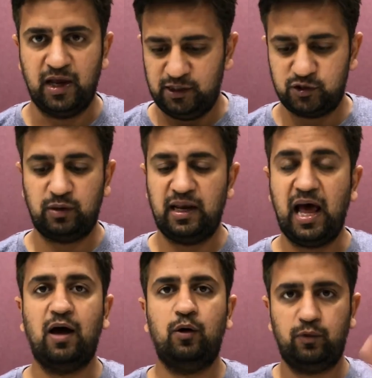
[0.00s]
So
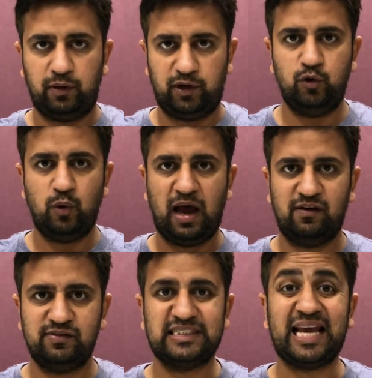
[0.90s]
now you
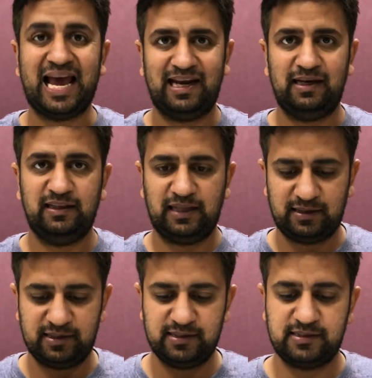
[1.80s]
have scan,
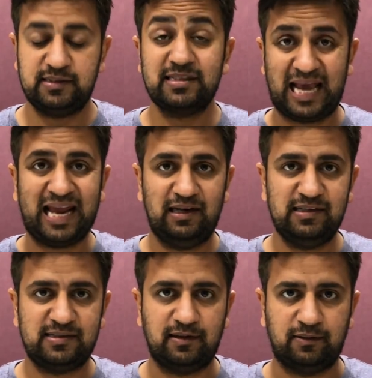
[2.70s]
that is scan
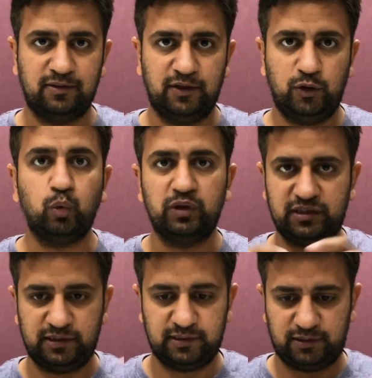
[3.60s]
listener, which
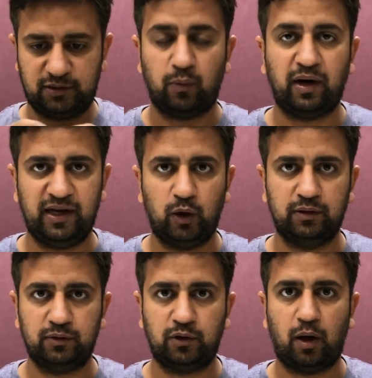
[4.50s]
is running
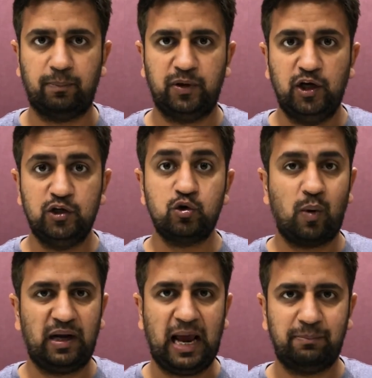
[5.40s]
on the top. So
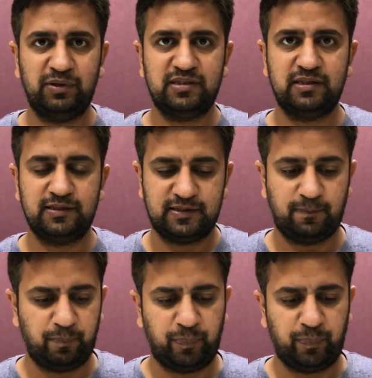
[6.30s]
what happens is,